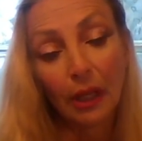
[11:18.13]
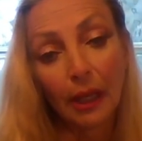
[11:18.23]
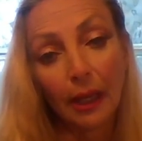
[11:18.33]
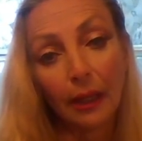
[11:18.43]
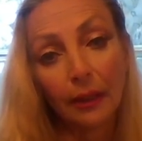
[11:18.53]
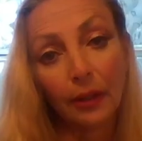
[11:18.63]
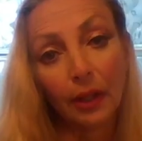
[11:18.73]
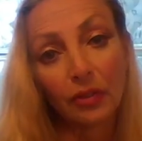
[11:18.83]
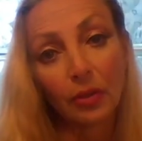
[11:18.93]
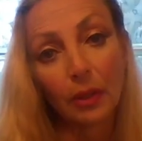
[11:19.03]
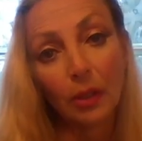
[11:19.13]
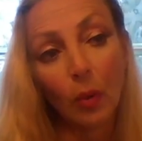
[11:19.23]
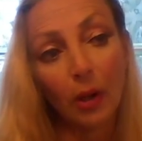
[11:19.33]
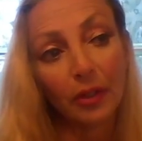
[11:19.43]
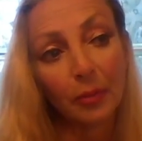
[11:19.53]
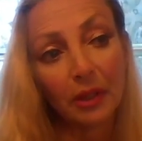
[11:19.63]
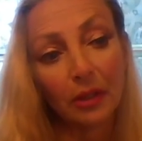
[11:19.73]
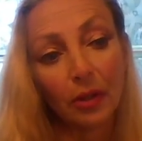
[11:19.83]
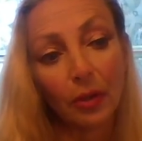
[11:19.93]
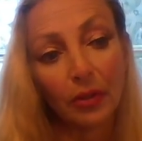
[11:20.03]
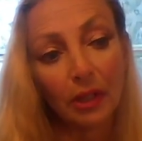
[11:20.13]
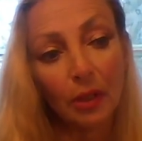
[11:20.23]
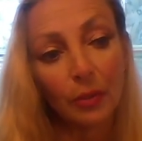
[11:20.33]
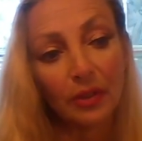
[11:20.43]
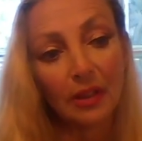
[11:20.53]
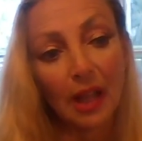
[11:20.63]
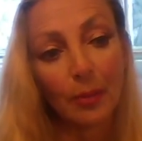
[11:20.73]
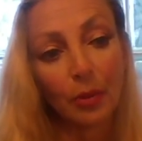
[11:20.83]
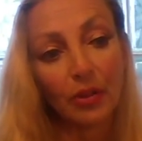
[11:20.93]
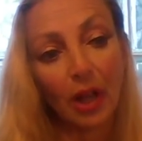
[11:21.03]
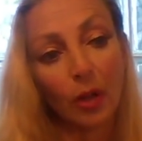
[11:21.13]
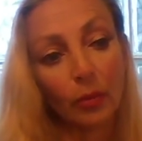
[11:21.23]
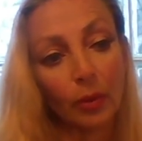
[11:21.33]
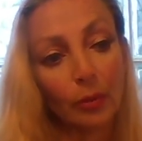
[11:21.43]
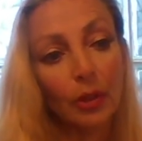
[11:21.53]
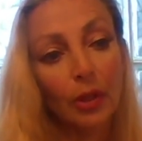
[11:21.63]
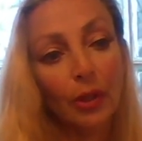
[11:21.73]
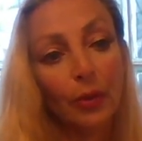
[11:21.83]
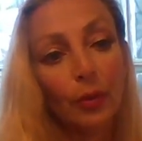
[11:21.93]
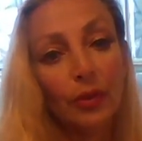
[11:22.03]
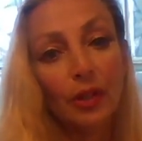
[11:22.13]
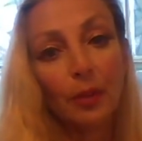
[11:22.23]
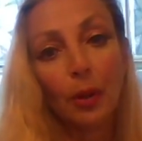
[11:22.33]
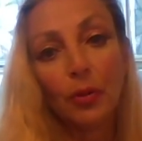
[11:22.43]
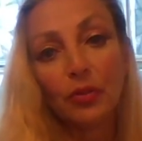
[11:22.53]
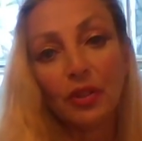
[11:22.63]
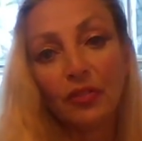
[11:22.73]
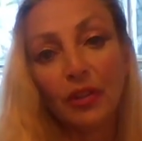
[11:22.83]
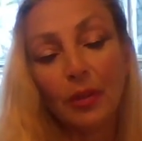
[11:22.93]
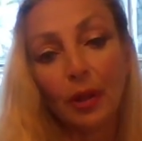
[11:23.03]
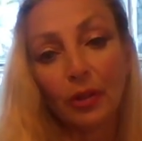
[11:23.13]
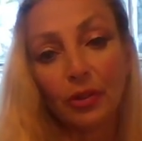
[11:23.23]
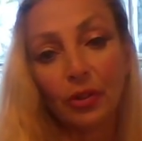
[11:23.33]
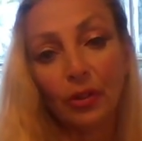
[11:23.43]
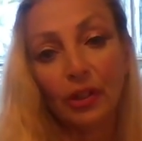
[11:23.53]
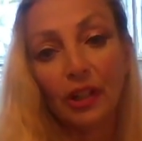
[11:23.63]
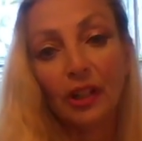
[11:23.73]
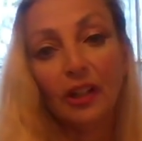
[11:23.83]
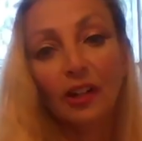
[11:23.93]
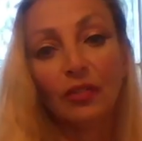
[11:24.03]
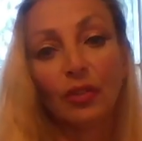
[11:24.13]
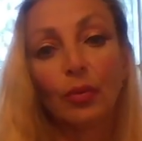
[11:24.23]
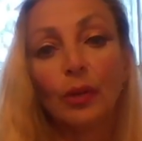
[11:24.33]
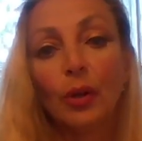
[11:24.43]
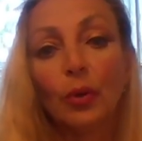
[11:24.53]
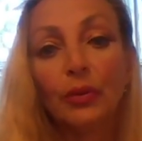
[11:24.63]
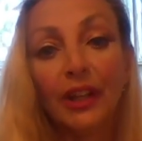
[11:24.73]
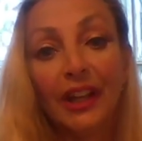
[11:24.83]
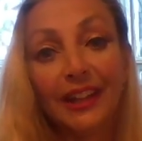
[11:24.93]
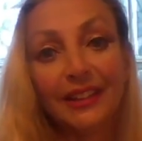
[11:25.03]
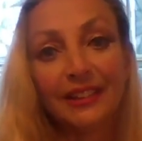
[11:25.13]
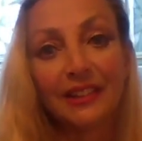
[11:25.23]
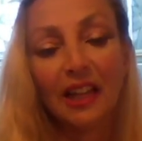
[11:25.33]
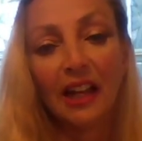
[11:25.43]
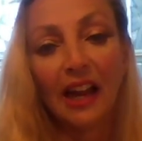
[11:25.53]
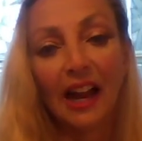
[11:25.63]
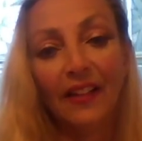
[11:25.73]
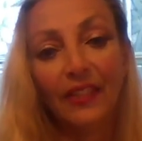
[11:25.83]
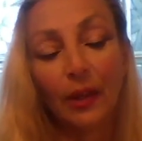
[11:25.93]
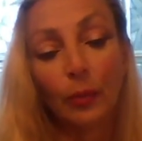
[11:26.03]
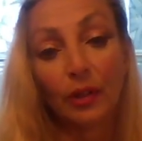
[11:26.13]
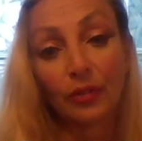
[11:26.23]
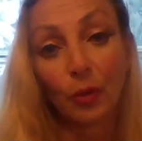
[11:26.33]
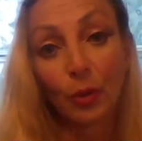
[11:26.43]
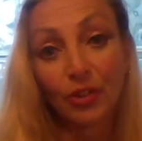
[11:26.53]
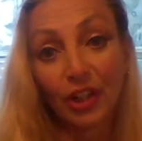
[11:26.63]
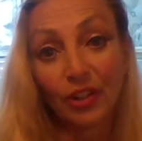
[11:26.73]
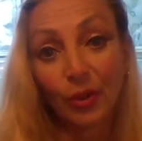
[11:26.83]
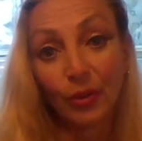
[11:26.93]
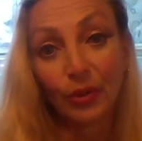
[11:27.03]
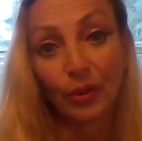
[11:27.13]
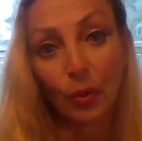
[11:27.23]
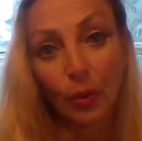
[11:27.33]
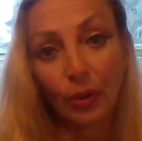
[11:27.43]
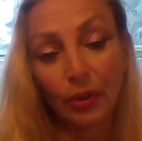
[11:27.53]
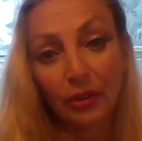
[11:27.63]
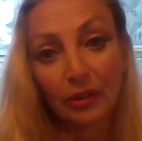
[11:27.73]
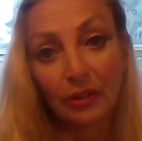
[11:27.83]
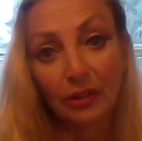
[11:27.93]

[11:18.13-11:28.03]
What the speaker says: And so he wanted me to know that he was in that motel room with the opposing female attorney for 3 whole days. And then when, of course, I told the court,